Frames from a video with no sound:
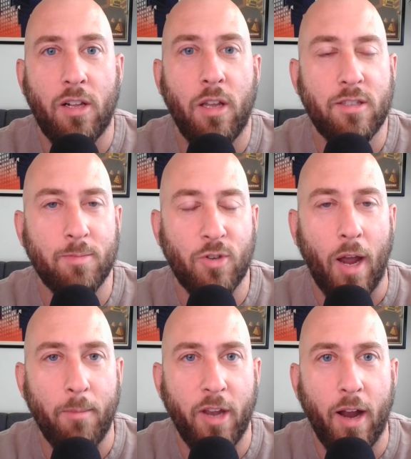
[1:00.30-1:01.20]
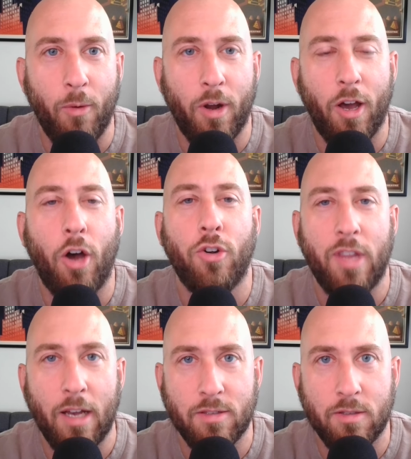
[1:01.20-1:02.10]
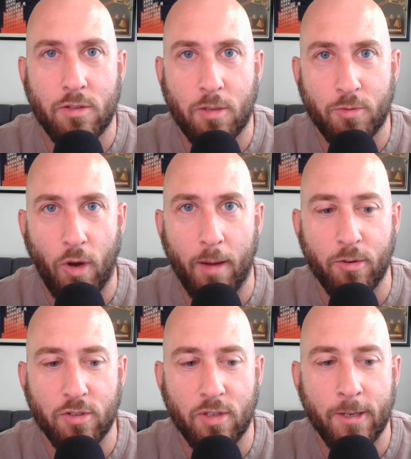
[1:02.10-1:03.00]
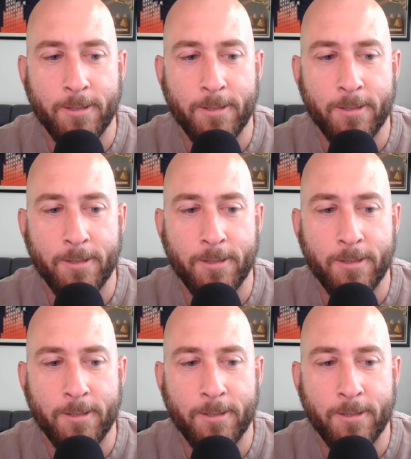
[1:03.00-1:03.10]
click subscribe there. I want 100,000 subscribers